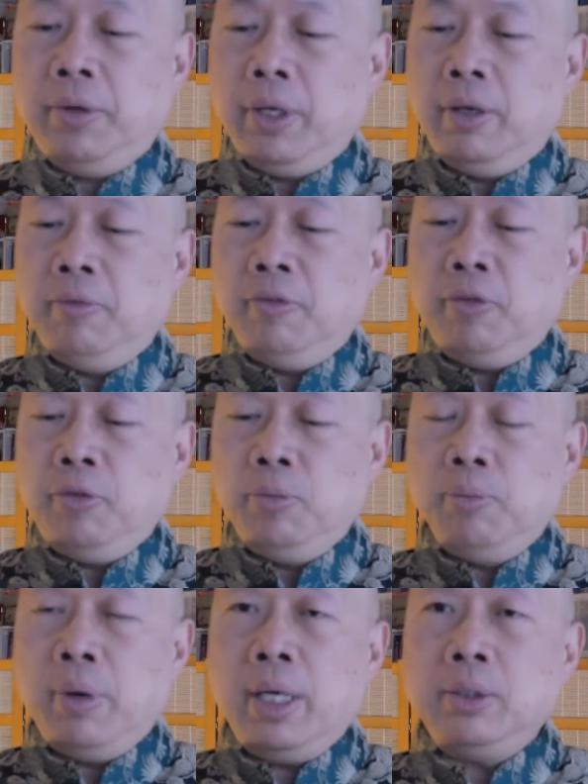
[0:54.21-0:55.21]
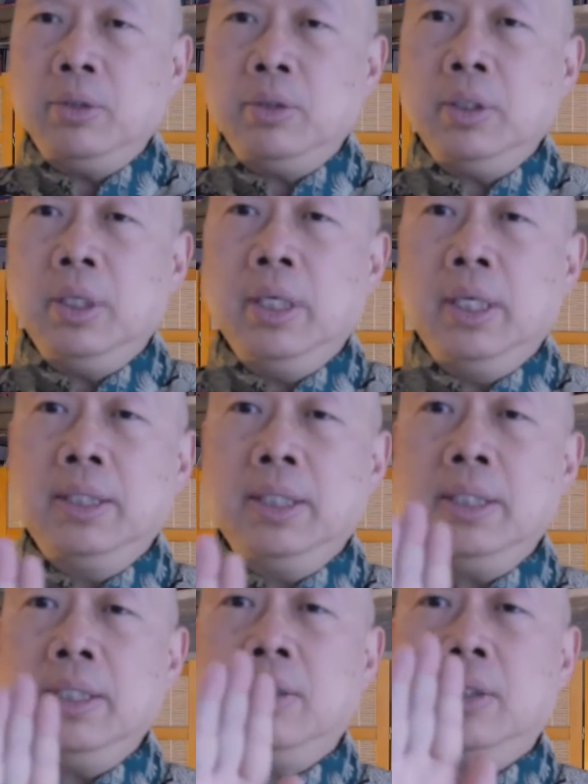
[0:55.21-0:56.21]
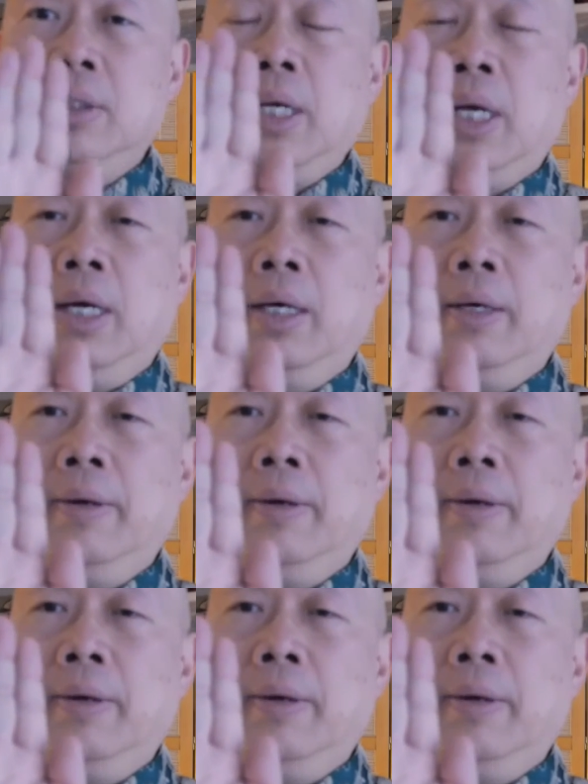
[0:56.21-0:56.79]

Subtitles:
imagine this is the tongue.